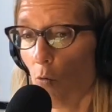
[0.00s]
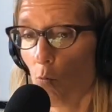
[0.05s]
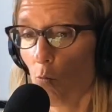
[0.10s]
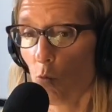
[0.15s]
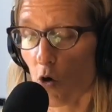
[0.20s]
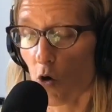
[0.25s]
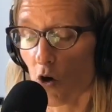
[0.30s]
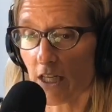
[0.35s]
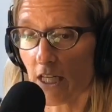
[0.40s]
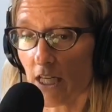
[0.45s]

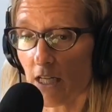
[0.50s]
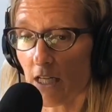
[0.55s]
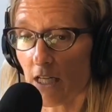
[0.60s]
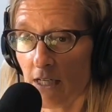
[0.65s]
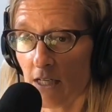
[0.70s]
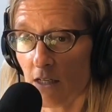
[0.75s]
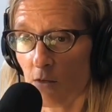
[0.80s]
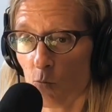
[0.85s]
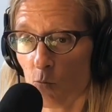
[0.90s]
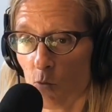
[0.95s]
Working
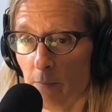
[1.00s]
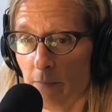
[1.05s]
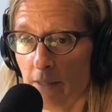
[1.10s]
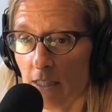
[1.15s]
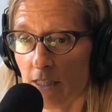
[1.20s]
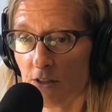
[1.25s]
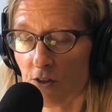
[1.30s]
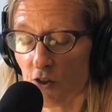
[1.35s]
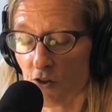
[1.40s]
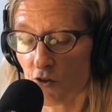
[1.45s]
men and
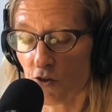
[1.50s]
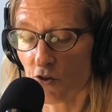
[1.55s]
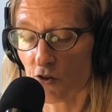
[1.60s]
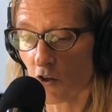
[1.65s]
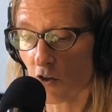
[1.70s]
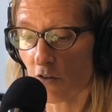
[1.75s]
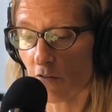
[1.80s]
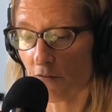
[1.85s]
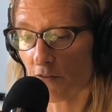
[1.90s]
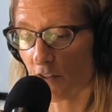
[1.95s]
women
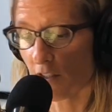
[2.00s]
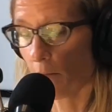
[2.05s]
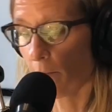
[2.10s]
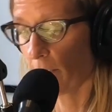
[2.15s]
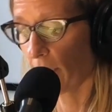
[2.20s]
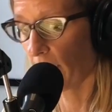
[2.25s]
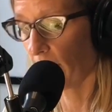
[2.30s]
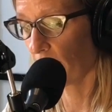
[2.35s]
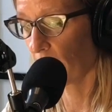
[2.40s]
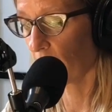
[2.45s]
deserve
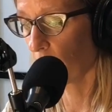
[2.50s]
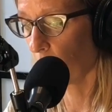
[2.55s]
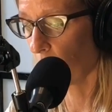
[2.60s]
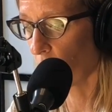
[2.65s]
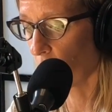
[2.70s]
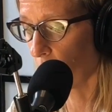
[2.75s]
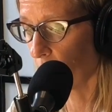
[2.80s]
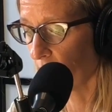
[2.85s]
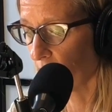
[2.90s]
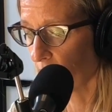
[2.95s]
somebody at the
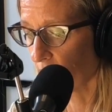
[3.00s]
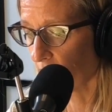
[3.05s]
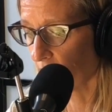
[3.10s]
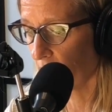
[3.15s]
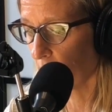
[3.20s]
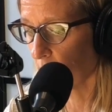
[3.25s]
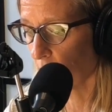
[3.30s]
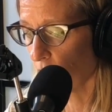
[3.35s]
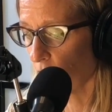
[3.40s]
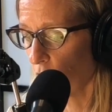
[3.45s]
Department of
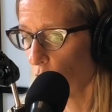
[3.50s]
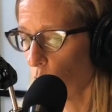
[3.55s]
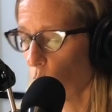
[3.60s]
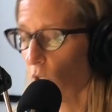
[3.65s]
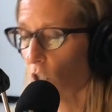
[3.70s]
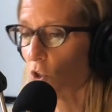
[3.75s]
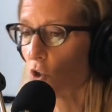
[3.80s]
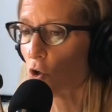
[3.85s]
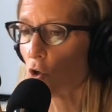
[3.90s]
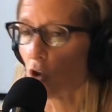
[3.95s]
Labor who
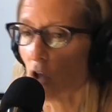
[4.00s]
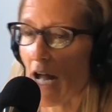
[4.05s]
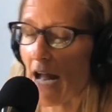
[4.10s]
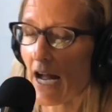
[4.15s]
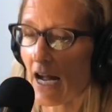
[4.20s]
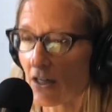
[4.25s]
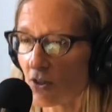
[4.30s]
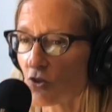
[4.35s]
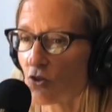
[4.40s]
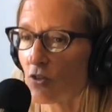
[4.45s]
will
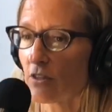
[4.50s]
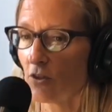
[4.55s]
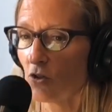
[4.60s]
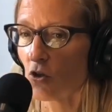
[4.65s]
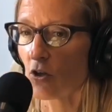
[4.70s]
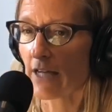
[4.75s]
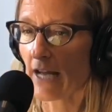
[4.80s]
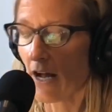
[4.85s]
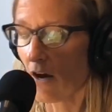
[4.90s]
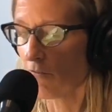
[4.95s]
actually
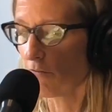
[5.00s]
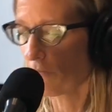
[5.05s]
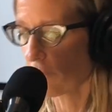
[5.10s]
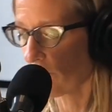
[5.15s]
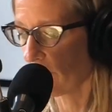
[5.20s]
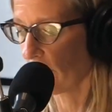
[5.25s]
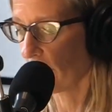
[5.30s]
look out for